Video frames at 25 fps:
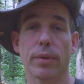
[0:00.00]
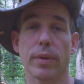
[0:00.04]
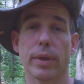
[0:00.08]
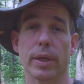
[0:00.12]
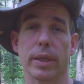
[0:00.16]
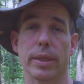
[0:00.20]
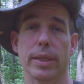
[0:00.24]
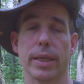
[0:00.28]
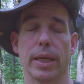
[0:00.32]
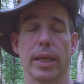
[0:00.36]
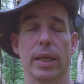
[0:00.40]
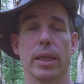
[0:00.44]
The
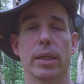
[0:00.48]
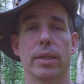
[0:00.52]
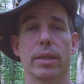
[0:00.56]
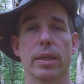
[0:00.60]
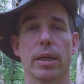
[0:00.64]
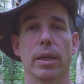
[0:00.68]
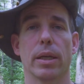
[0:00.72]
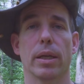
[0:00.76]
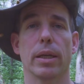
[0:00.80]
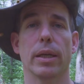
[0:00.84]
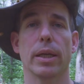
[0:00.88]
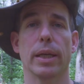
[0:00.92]
attacks
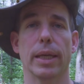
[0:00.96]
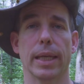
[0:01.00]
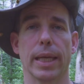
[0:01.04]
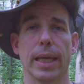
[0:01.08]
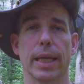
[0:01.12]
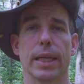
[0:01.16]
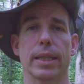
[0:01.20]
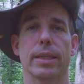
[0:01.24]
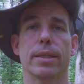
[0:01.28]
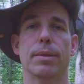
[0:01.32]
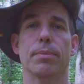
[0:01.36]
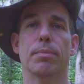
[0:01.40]
are
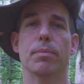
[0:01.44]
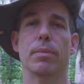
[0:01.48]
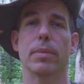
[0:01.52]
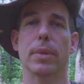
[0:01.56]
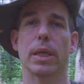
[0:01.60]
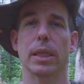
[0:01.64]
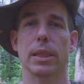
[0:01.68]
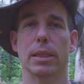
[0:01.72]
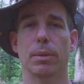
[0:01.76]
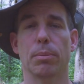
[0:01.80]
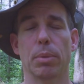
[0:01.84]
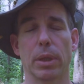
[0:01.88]
against
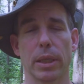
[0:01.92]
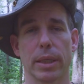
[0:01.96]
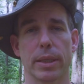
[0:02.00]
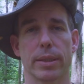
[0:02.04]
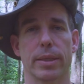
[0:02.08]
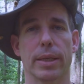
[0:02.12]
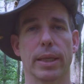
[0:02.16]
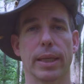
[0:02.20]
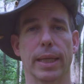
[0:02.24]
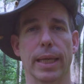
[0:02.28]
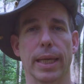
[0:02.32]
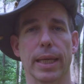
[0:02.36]

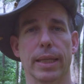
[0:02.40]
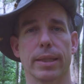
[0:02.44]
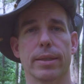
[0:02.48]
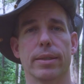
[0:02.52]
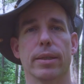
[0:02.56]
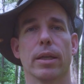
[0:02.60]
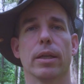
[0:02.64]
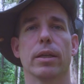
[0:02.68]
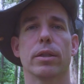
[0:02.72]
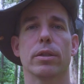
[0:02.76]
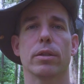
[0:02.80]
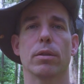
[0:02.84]
multipliers,
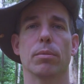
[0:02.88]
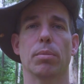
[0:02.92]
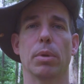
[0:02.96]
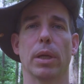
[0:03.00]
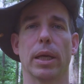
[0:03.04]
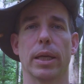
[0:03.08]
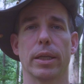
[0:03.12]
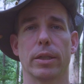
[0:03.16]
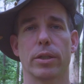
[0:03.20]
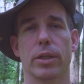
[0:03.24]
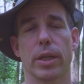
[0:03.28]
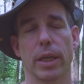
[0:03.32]
against
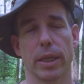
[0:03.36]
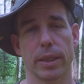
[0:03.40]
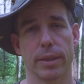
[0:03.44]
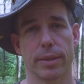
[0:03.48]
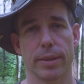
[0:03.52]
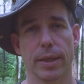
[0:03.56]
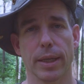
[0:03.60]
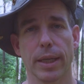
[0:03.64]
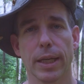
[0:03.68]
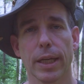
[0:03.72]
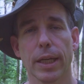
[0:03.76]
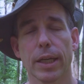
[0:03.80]
supply chains.